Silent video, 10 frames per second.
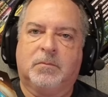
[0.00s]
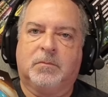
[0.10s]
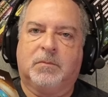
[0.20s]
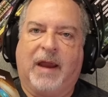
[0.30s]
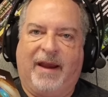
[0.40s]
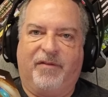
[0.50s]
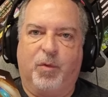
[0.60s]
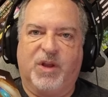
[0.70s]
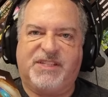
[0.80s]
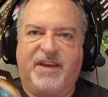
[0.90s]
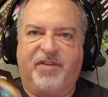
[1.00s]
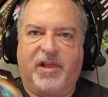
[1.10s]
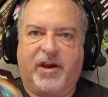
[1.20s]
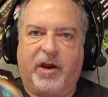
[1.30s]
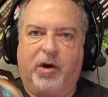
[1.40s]
Hey everyone, Steven
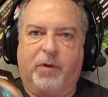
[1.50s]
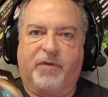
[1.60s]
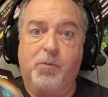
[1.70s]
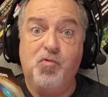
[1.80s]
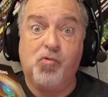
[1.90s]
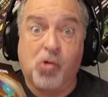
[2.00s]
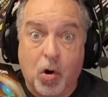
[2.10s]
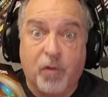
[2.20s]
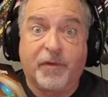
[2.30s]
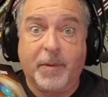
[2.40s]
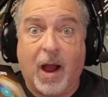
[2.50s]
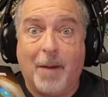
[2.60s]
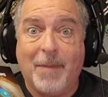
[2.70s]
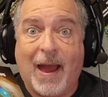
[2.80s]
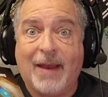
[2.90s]
Glicker here from Roll from
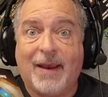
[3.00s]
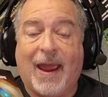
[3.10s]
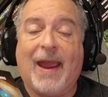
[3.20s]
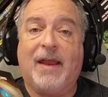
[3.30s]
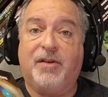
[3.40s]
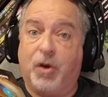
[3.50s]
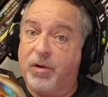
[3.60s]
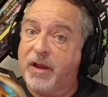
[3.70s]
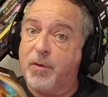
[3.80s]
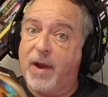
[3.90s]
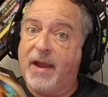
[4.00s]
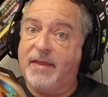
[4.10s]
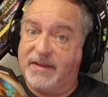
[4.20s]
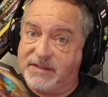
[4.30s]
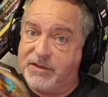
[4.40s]
Combat, and don't click away,
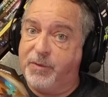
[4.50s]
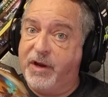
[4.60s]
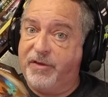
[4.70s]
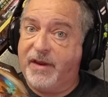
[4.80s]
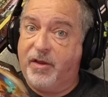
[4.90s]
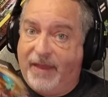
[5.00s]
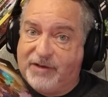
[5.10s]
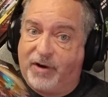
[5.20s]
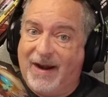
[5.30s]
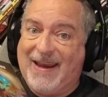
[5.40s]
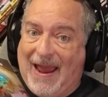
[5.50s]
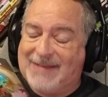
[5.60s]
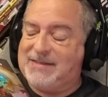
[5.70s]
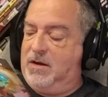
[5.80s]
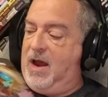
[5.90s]
this is the real deal. That's right,
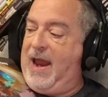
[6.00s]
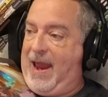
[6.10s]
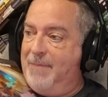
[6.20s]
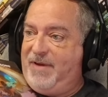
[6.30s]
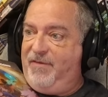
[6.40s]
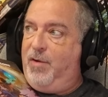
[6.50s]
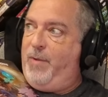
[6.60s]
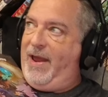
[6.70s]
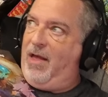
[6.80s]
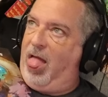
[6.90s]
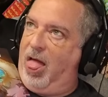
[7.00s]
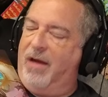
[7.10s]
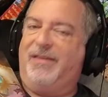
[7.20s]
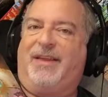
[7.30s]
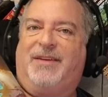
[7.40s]
yes, I am giving away
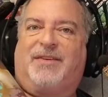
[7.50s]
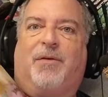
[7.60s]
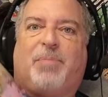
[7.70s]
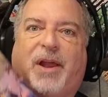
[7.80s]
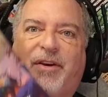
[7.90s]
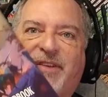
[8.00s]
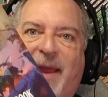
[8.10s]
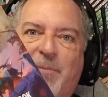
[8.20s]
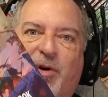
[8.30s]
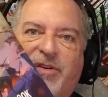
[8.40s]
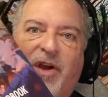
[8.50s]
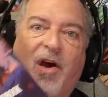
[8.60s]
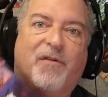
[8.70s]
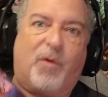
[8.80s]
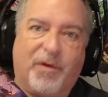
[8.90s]
these player's handbooks
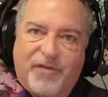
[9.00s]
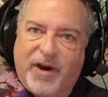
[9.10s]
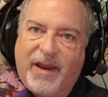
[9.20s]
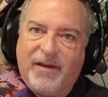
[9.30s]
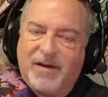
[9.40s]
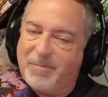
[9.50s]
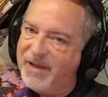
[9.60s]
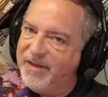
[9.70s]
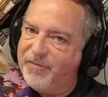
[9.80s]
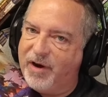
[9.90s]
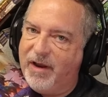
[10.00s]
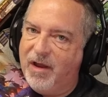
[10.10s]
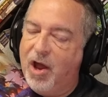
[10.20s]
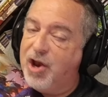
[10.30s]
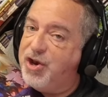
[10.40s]
for free, completely free,
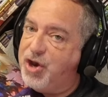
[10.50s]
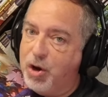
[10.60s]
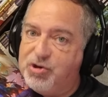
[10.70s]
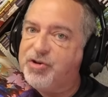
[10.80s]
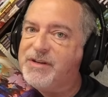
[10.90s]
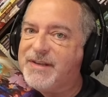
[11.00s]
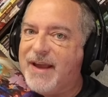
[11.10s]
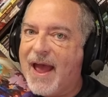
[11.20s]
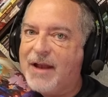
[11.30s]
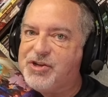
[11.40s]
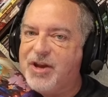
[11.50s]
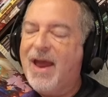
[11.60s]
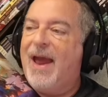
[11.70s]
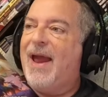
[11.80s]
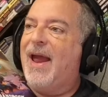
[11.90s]
no strings attached,
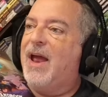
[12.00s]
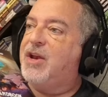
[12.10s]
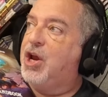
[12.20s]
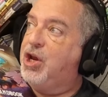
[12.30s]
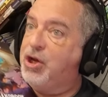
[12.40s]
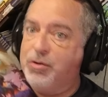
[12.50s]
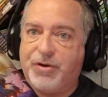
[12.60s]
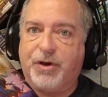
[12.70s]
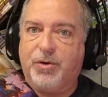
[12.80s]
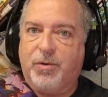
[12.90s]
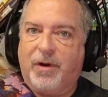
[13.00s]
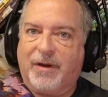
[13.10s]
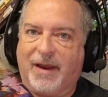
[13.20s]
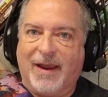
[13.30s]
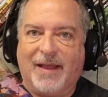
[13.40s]
and you too
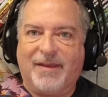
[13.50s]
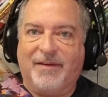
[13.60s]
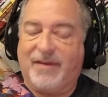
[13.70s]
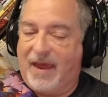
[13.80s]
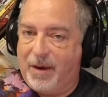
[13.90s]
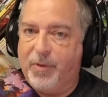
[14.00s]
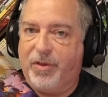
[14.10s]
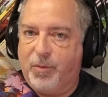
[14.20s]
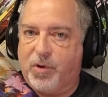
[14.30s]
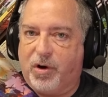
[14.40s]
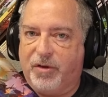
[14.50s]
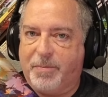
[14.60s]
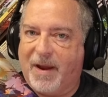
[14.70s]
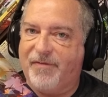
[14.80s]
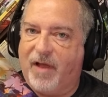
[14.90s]
can get these anywhere in the world
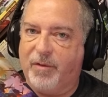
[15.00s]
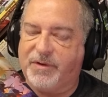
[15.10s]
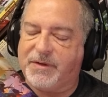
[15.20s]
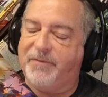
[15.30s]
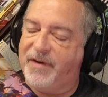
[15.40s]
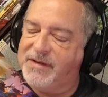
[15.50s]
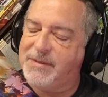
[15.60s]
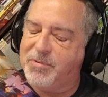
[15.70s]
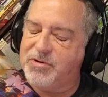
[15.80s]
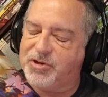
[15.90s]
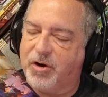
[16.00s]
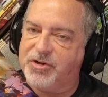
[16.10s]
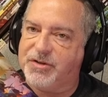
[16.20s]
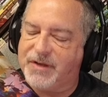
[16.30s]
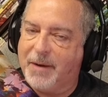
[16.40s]
by following some very simple
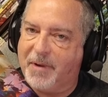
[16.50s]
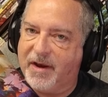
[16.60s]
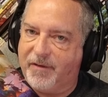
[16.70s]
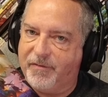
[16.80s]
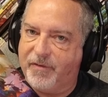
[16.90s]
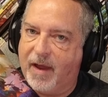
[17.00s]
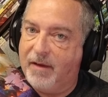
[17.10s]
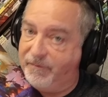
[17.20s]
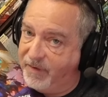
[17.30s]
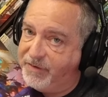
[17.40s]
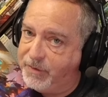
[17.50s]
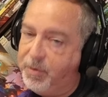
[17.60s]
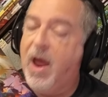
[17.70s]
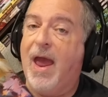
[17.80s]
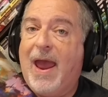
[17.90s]
instructions that I'm going to give very soon.
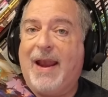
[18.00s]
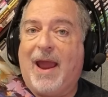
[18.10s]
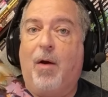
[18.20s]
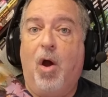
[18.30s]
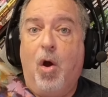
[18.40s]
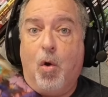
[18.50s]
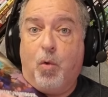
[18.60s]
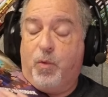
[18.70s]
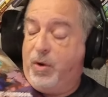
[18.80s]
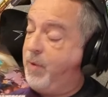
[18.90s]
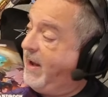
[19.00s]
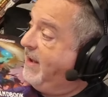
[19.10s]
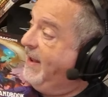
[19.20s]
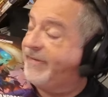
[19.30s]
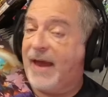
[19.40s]
Anyhow, real quick,
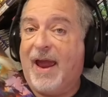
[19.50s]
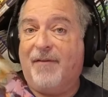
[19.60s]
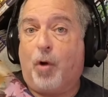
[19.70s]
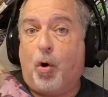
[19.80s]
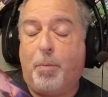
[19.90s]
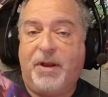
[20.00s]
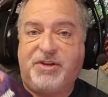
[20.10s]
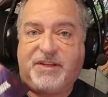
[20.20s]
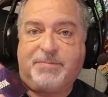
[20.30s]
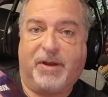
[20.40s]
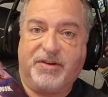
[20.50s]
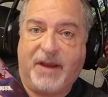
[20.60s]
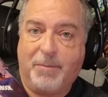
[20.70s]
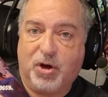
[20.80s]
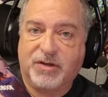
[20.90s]
yes, I have a whole bunch of these player's
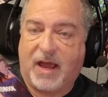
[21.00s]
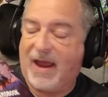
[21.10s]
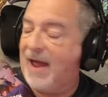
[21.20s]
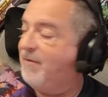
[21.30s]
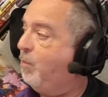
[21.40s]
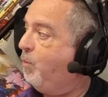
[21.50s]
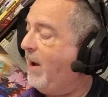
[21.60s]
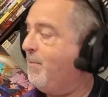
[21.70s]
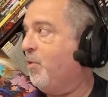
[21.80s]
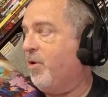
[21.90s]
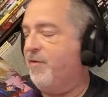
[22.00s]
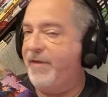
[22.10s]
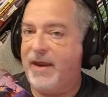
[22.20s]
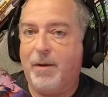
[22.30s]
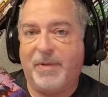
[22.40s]
handbooks. I have way more over
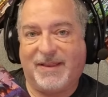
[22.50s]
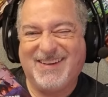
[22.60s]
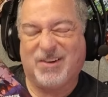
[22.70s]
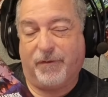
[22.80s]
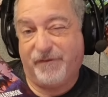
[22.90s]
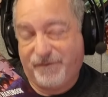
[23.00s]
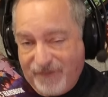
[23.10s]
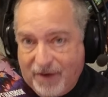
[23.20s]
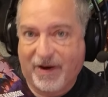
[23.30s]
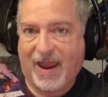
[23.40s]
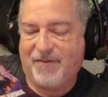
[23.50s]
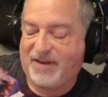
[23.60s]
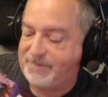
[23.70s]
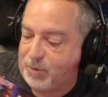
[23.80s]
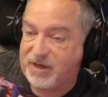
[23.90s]
there, but these are very heavy.
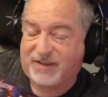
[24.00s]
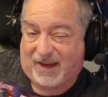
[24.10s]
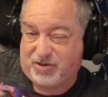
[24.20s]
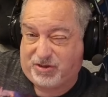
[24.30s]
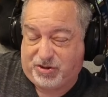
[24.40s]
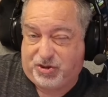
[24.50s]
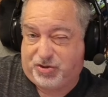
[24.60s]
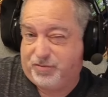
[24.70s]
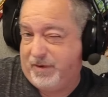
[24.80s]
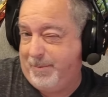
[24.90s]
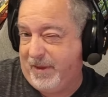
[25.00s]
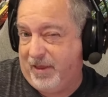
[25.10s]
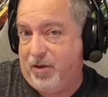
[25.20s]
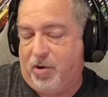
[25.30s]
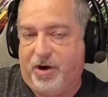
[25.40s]
This book is actually extremely
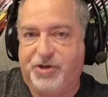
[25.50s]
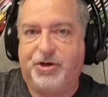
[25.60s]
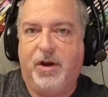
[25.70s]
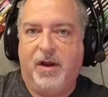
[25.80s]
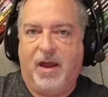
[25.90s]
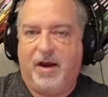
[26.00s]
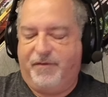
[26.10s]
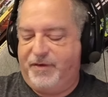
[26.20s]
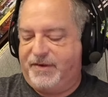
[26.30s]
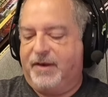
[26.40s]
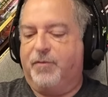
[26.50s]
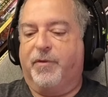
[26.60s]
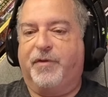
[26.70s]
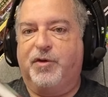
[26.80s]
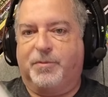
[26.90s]
large. I don't know if you've seen the
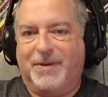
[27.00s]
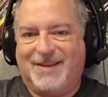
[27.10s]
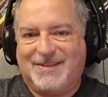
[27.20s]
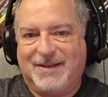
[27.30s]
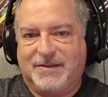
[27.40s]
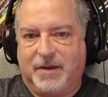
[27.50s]
reviews, but this thing is